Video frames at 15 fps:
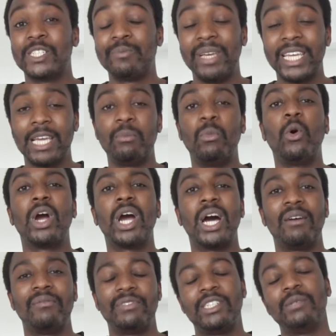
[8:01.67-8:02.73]
to make it more
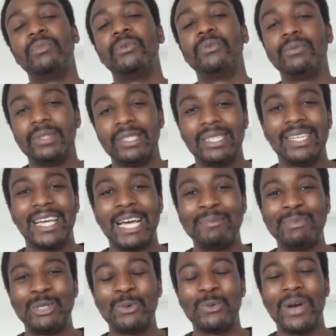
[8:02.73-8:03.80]
comfortable
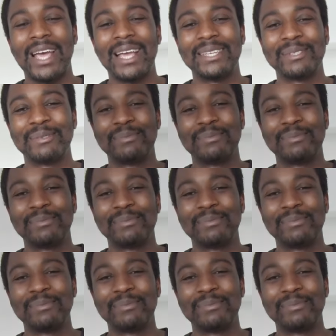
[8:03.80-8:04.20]
to wear.